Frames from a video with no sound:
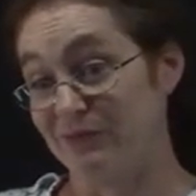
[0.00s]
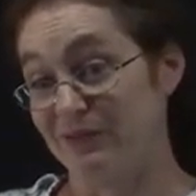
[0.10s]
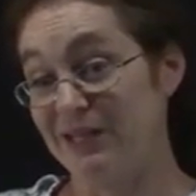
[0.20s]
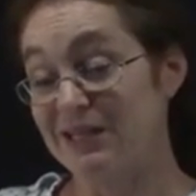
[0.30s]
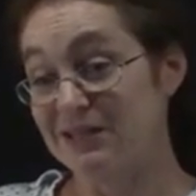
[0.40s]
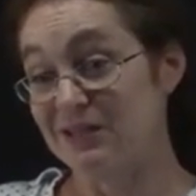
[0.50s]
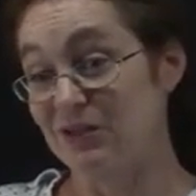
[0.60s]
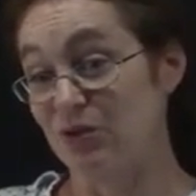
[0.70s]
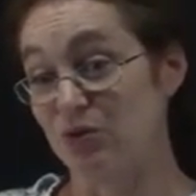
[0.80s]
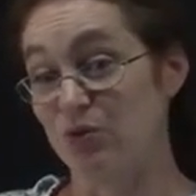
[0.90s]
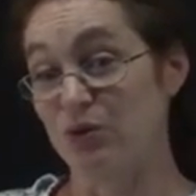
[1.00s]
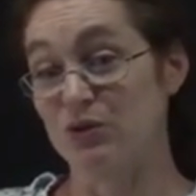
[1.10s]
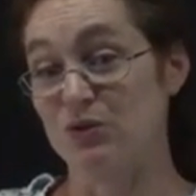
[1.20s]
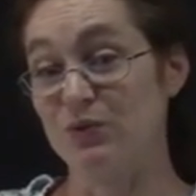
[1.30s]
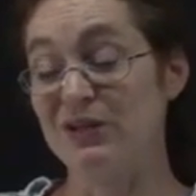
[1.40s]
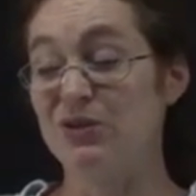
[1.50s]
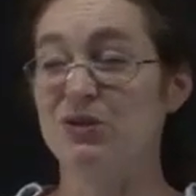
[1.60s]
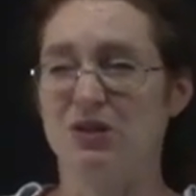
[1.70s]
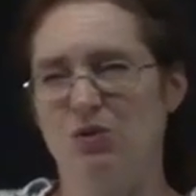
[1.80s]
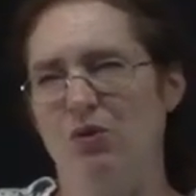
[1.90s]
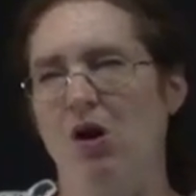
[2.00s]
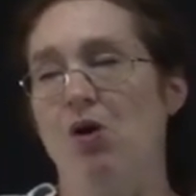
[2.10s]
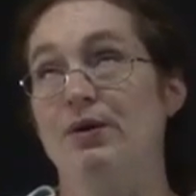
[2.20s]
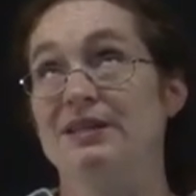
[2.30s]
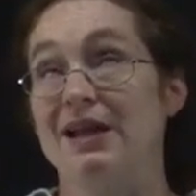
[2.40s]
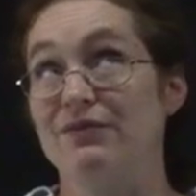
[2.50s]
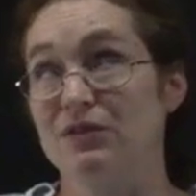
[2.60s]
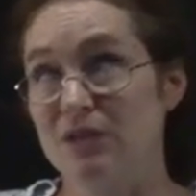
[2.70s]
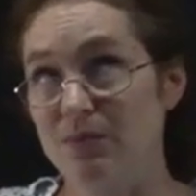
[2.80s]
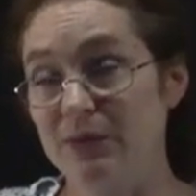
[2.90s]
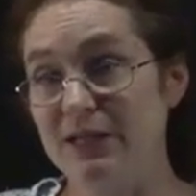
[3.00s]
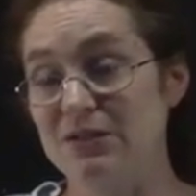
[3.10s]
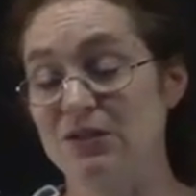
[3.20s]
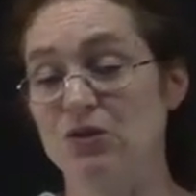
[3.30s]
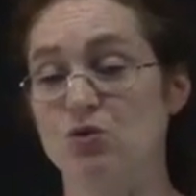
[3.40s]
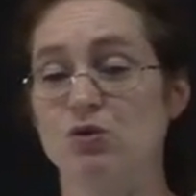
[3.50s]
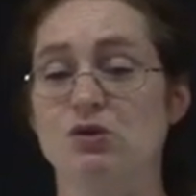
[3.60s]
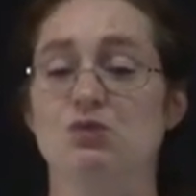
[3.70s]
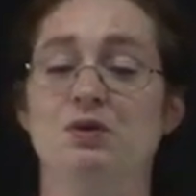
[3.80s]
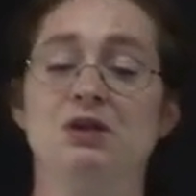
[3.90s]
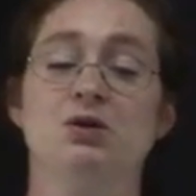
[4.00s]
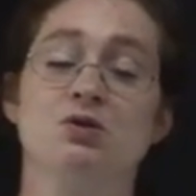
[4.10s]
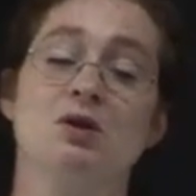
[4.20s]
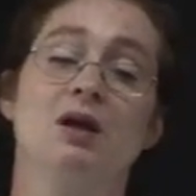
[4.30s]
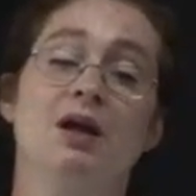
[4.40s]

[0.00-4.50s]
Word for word: leaks in your doors and windows, you will always have some leaks in your doors and windows.